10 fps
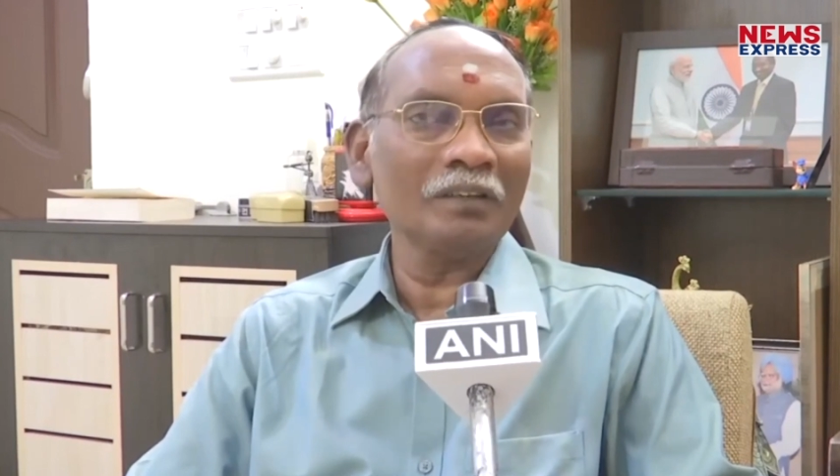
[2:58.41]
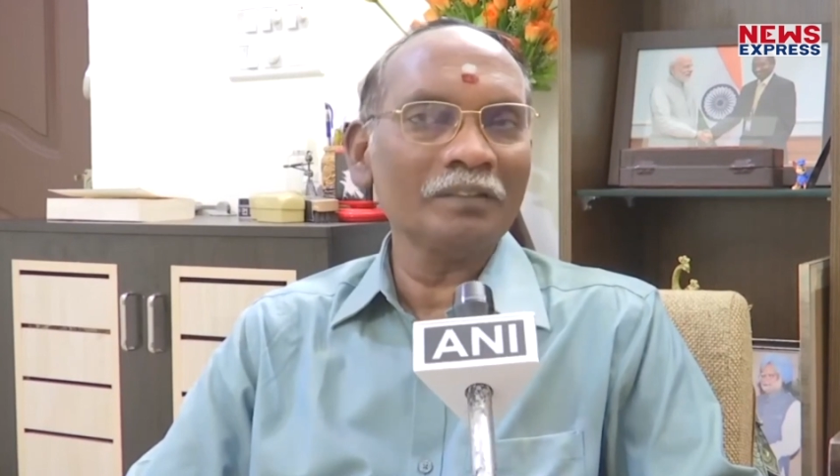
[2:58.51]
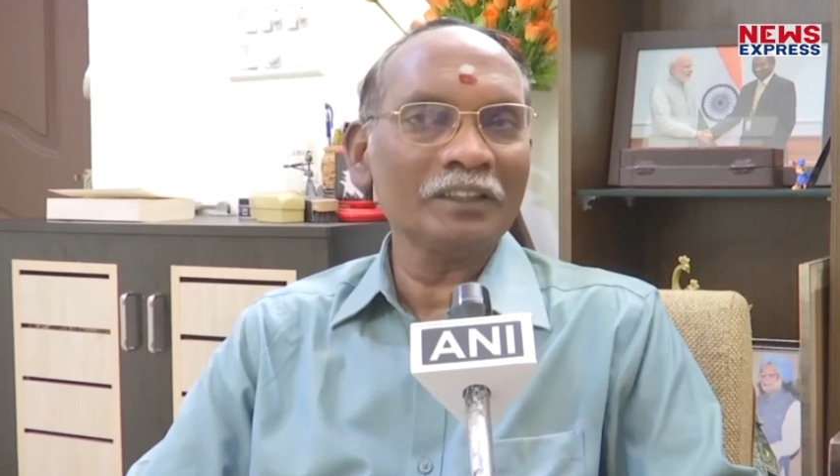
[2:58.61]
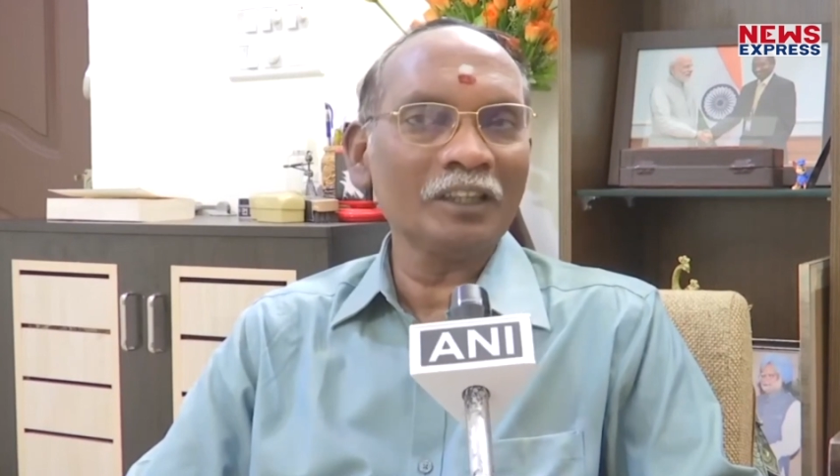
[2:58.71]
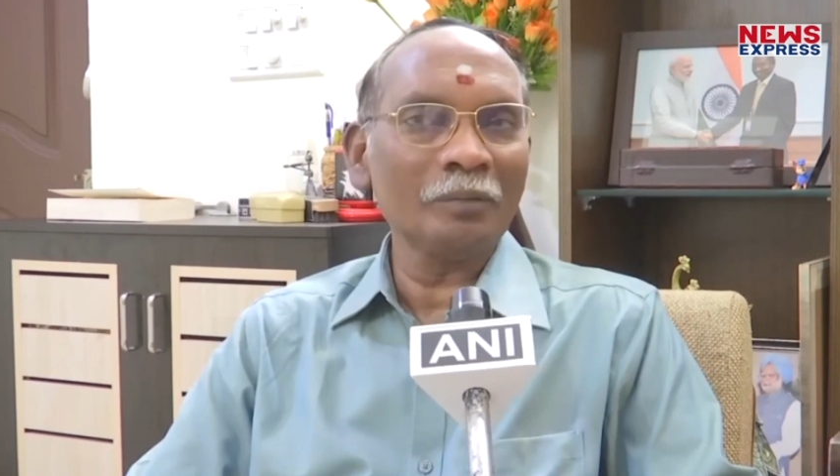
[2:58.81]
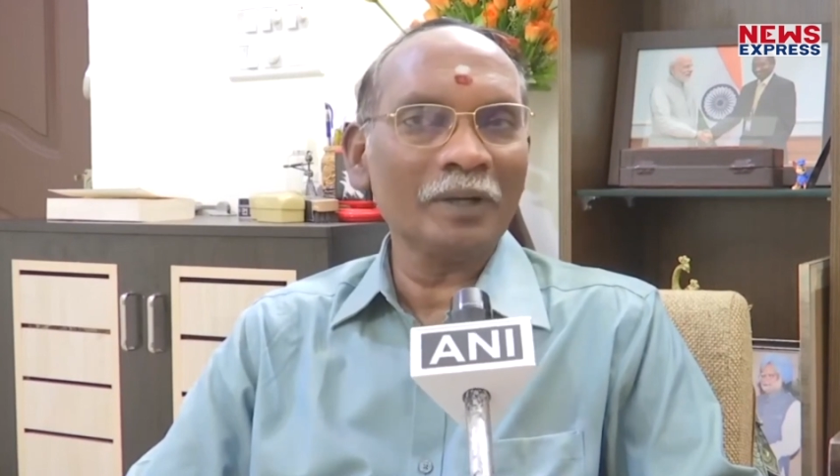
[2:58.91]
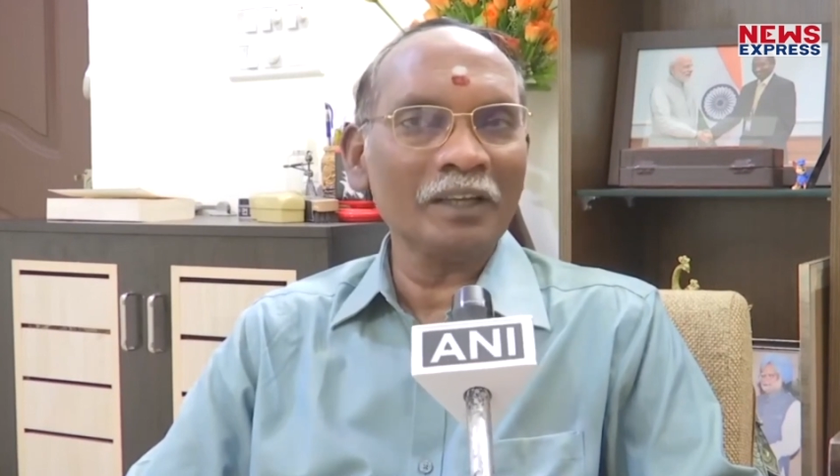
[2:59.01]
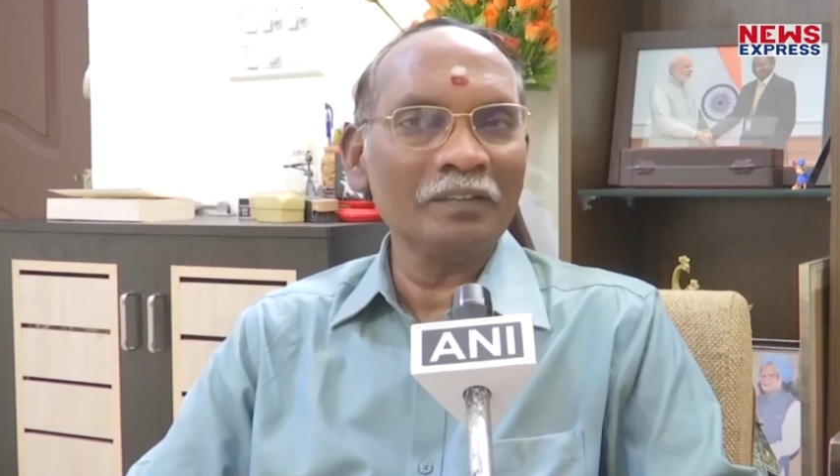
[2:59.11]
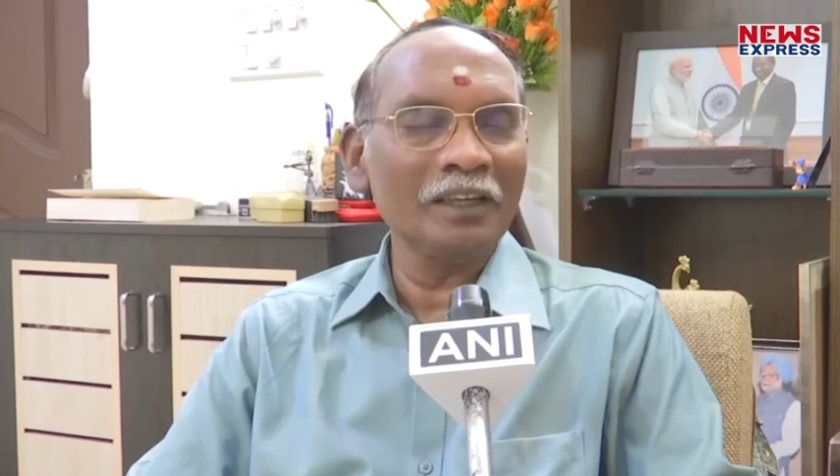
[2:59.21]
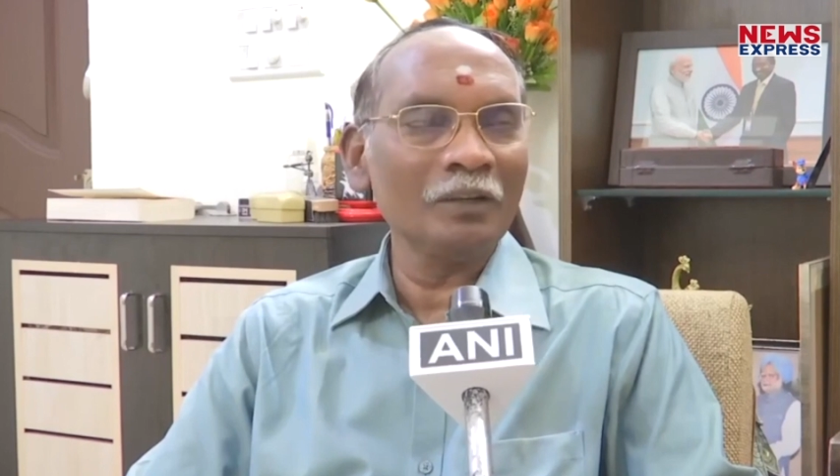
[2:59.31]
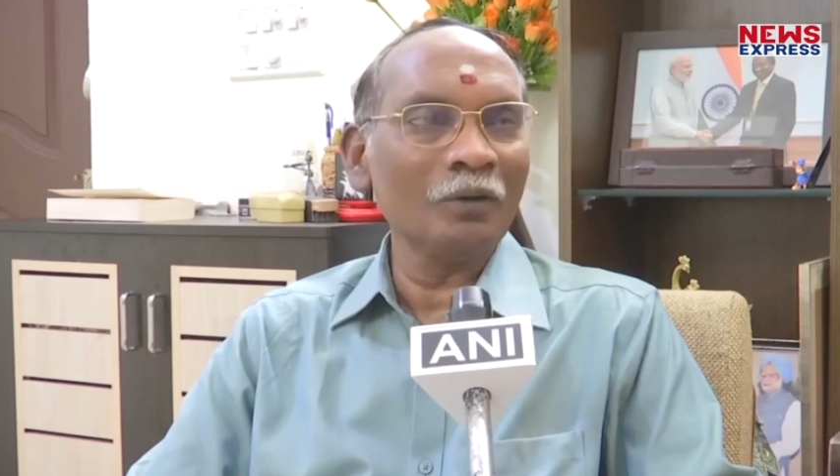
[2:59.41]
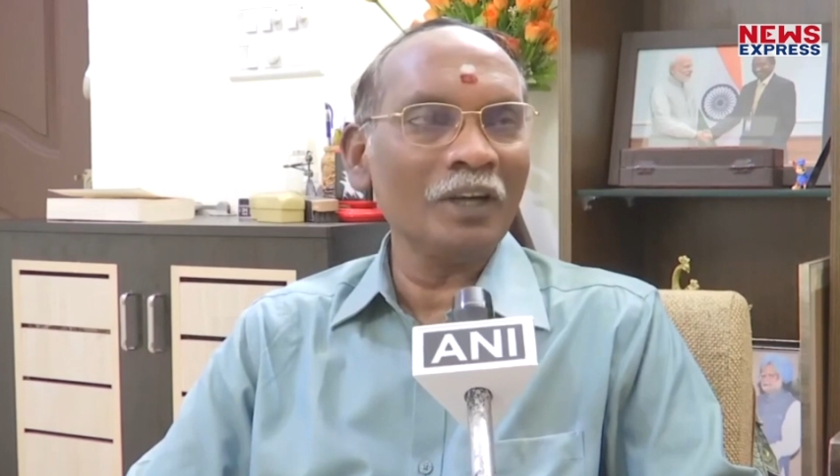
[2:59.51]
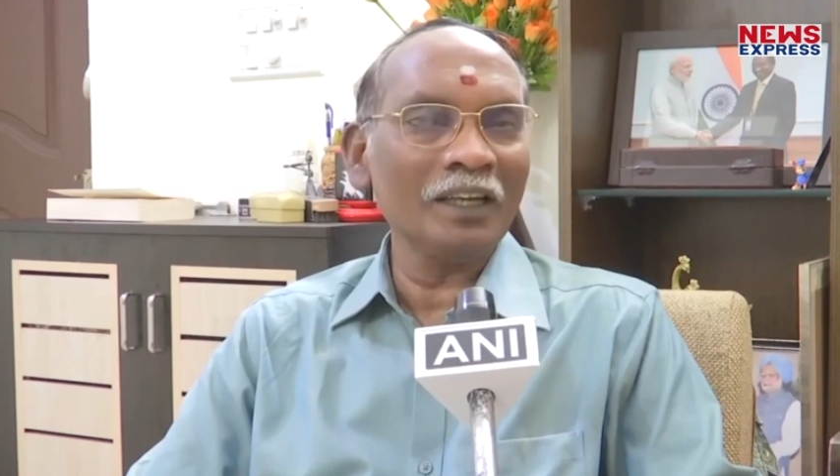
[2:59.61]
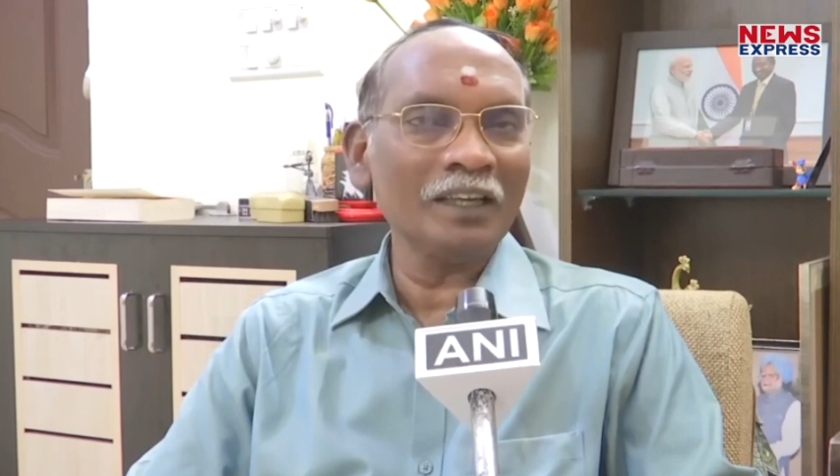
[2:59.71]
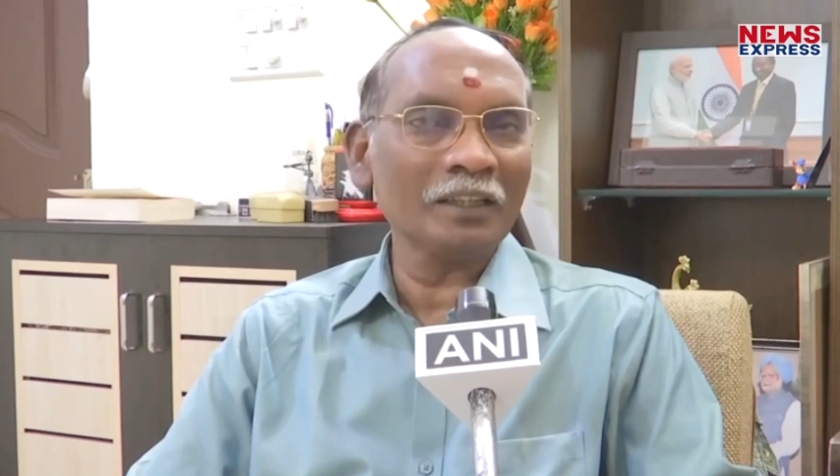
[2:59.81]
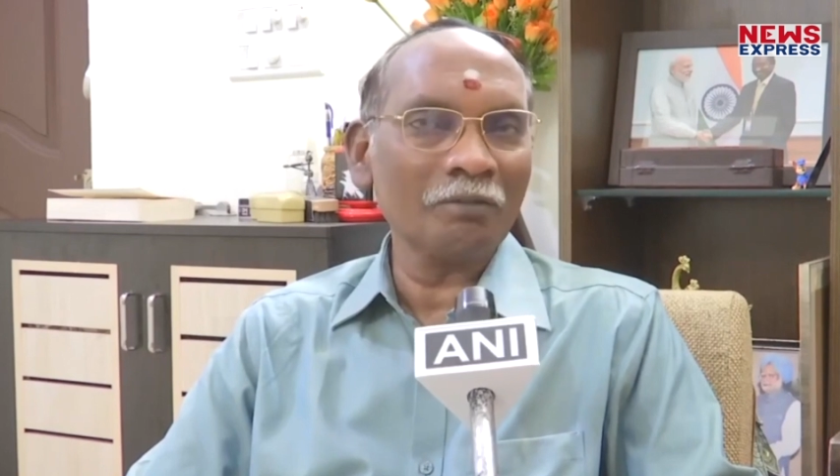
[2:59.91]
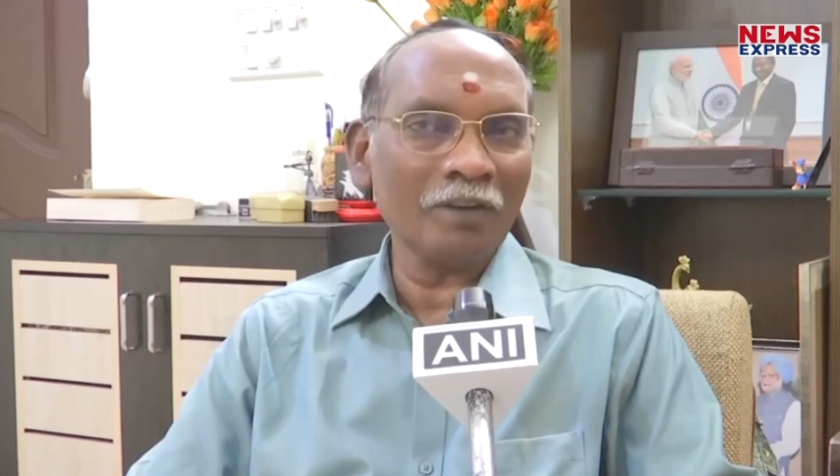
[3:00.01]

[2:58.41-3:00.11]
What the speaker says: which will be revealed only in the